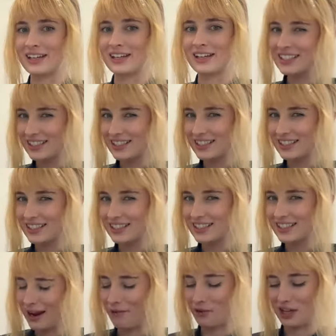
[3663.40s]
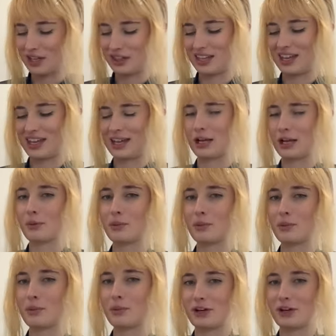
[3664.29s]
like to see everything
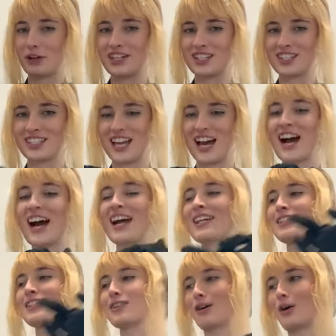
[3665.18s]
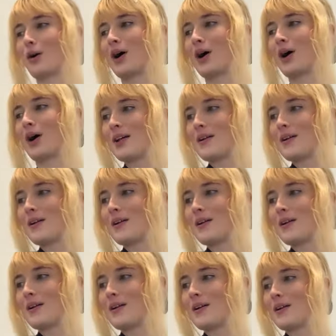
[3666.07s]
before you decide, so
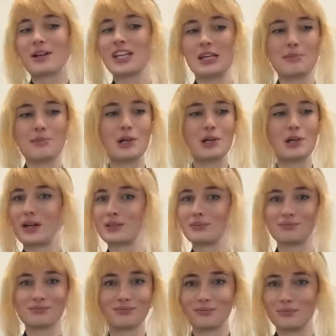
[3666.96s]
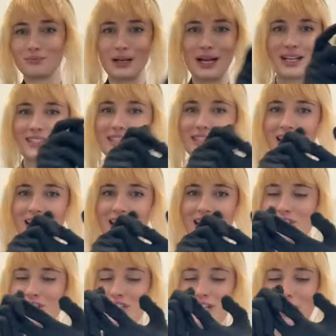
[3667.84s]
I'm gonna keep going, but I'll
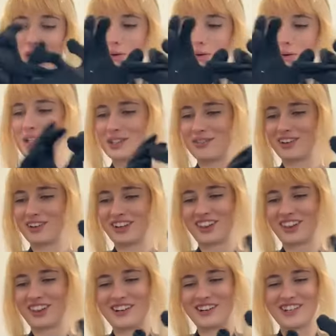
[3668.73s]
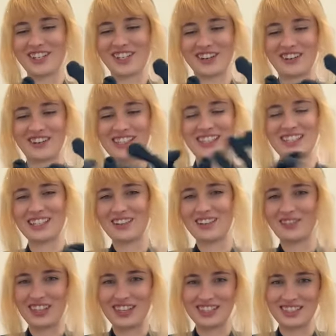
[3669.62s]
let you know once we're through showing the new
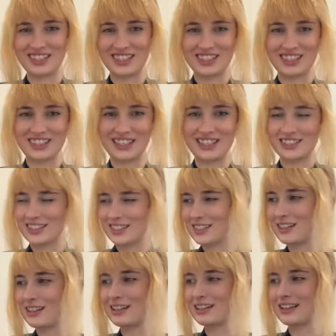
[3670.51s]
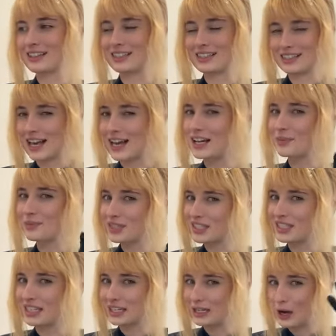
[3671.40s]
pieces because these
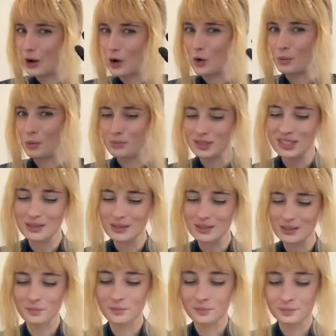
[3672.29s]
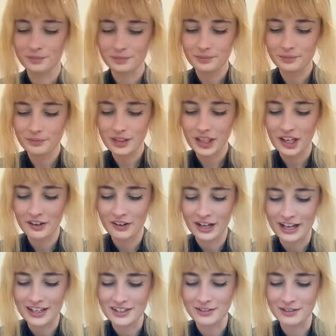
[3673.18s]
items need homes.
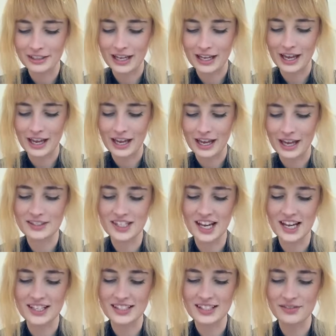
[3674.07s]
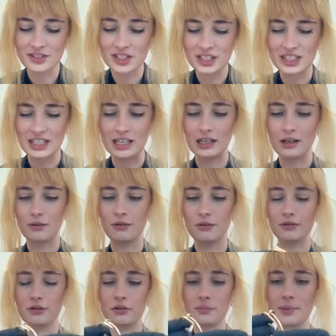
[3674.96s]
Okay, so again, size 17,
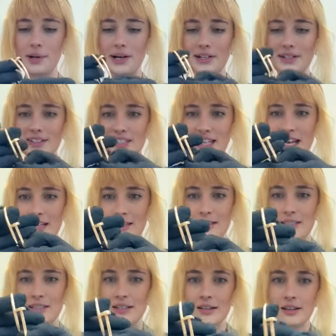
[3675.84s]
full box set,